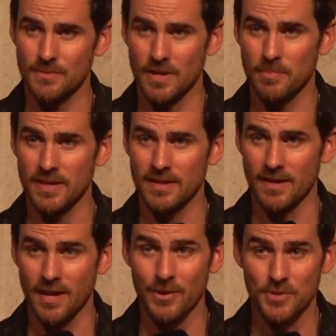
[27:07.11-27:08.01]
where I played
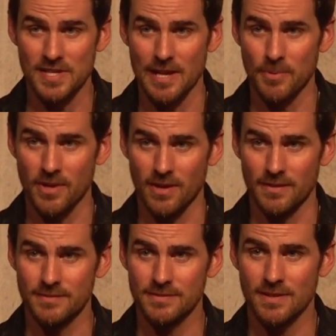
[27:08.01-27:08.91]
an Irish
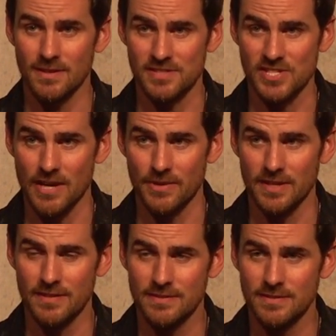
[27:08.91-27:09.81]
leprechaun called Jerry.